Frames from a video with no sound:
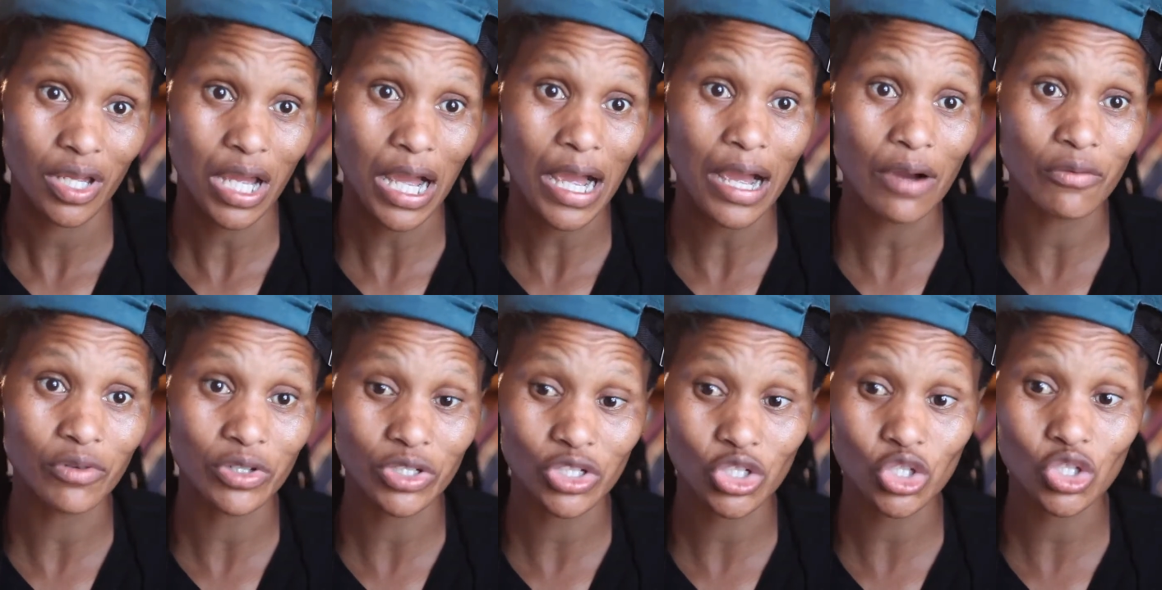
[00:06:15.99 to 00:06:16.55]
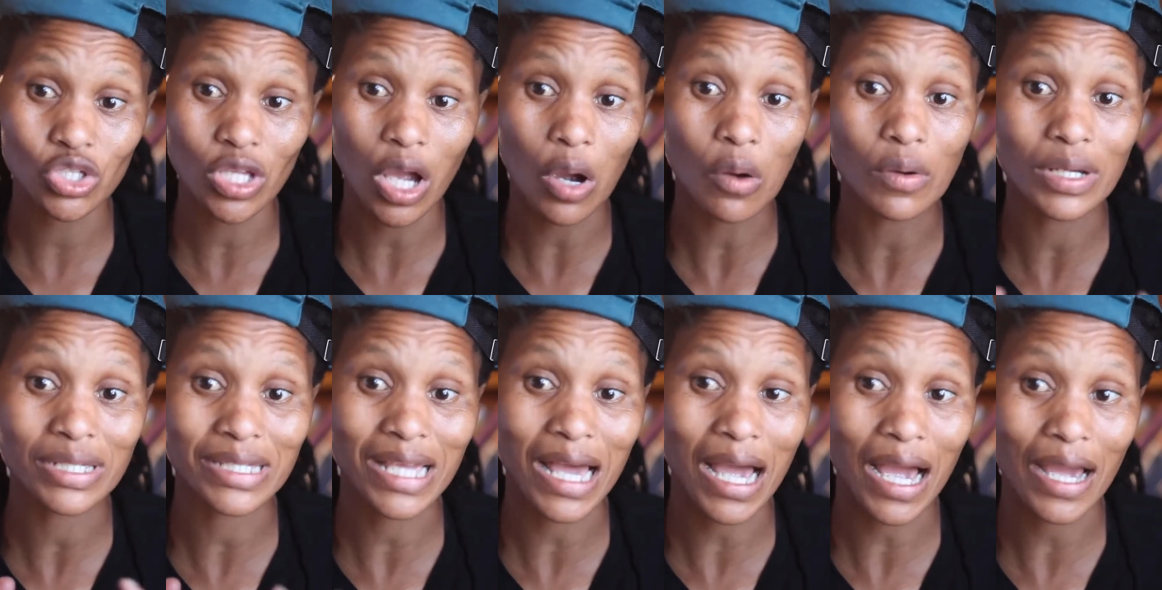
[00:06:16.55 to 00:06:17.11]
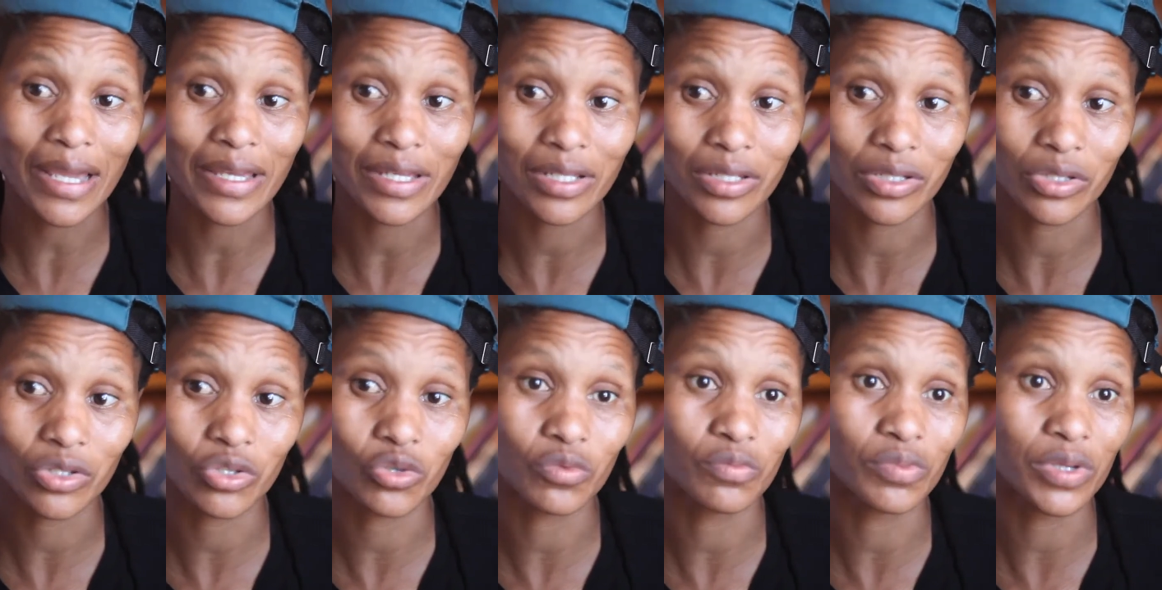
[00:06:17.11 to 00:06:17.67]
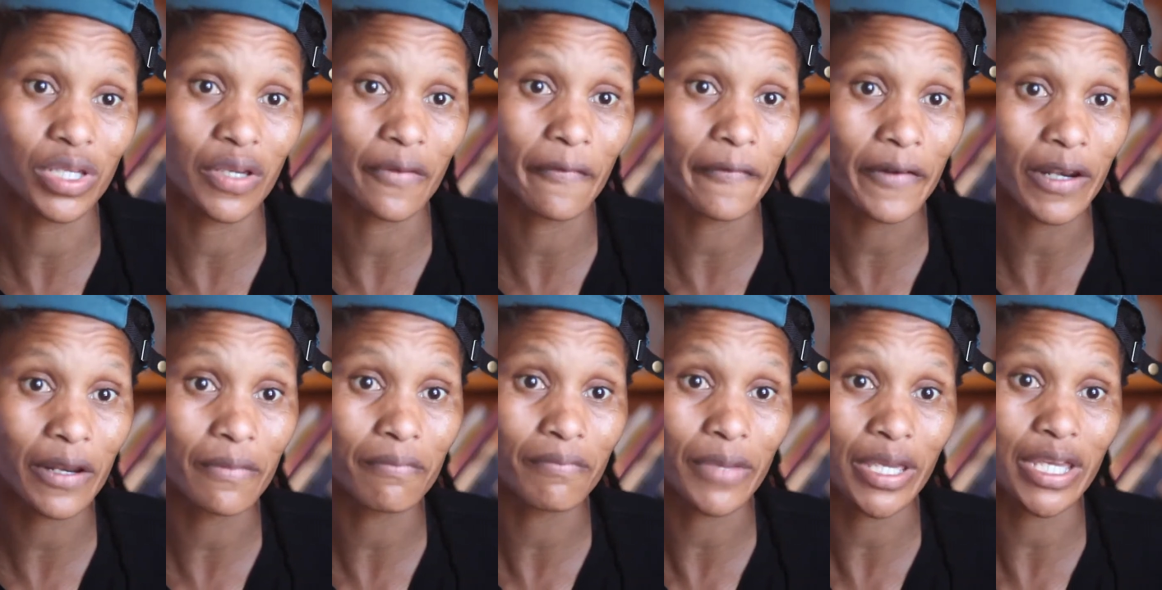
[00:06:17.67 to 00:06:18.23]
I was hired to be a
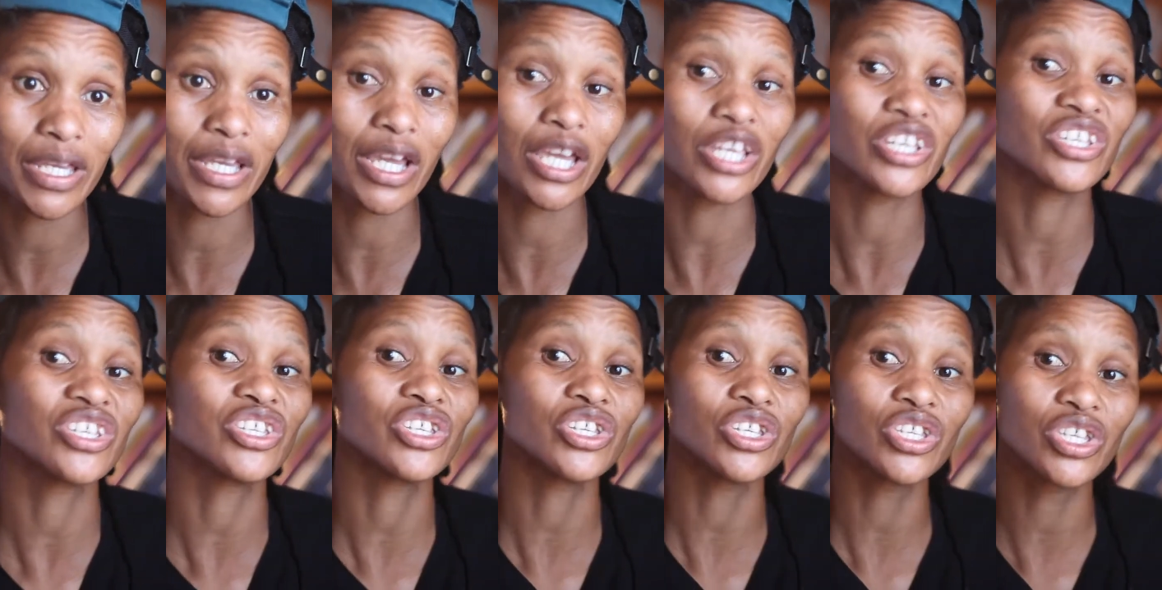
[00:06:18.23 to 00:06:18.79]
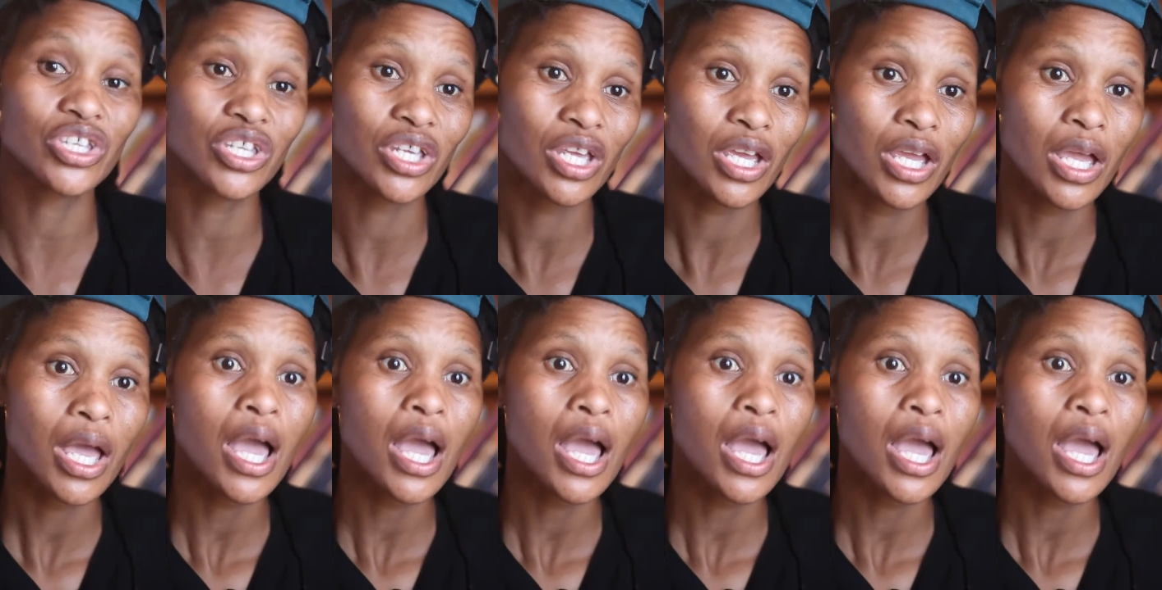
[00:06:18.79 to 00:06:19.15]
filmmaker and teach